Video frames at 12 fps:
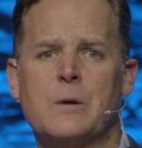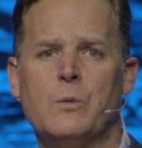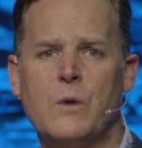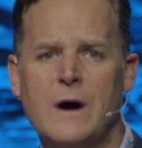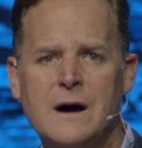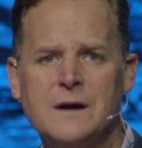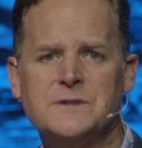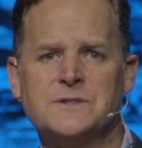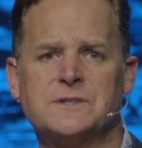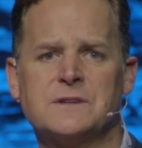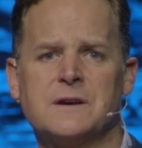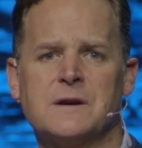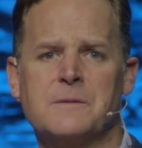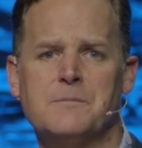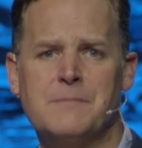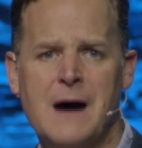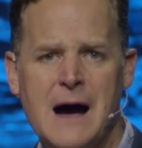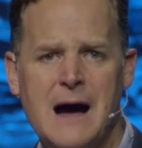was
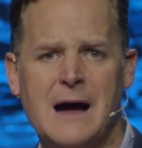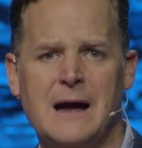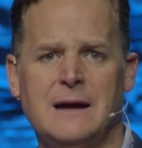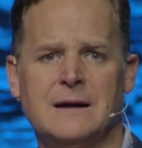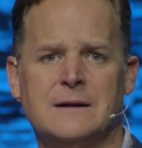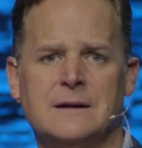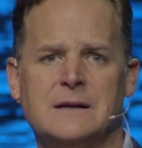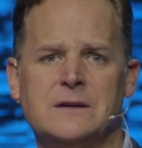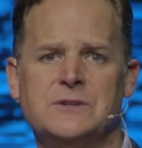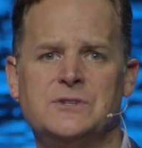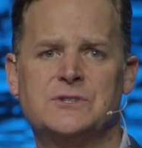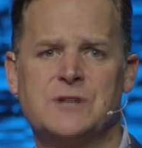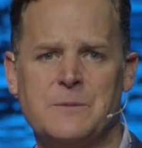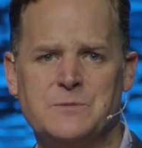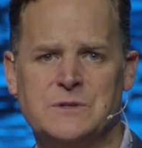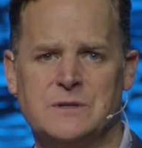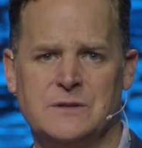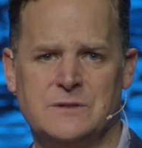my
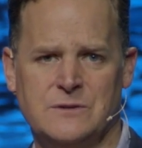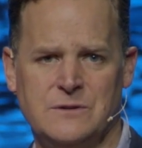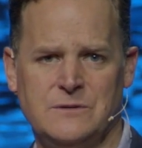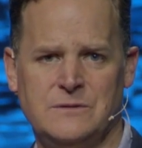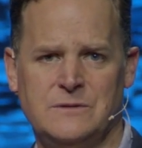substitute.